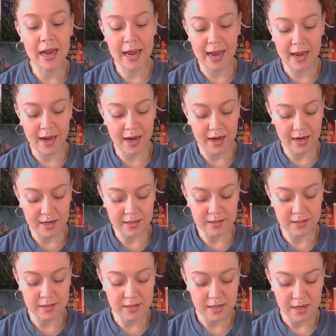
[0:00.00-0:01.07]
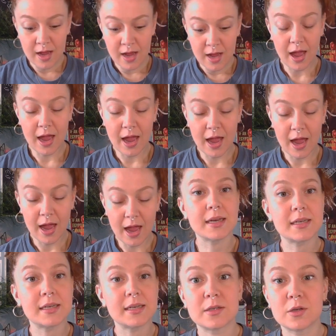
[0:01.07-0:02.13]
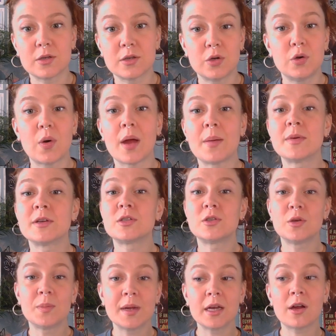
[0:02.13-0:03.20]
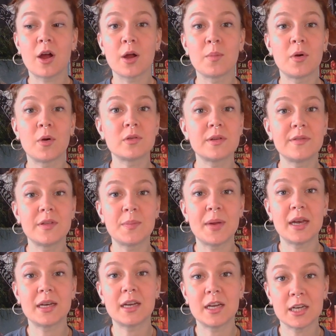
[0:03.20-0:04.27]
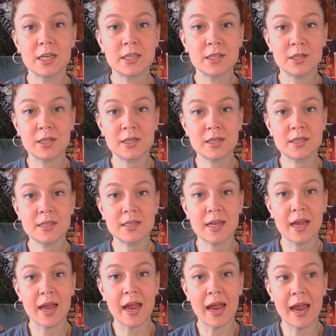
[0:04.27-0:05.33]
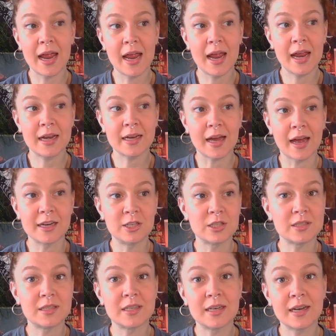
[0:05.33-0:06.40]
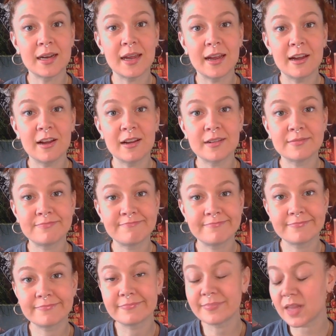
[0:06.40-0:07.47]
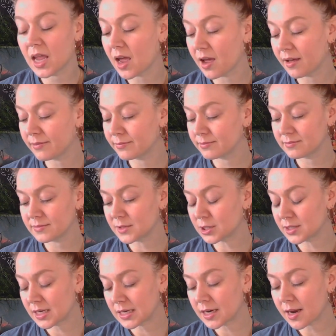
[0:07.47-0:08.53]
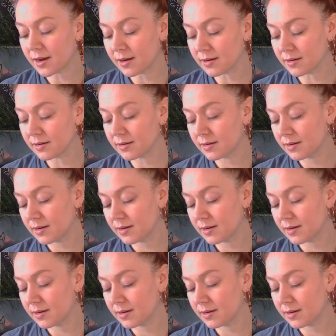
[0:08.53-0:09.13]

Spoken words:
And I met who I'm assuming are both of the main characters, and I just didn't care. Yeah, just didn't care,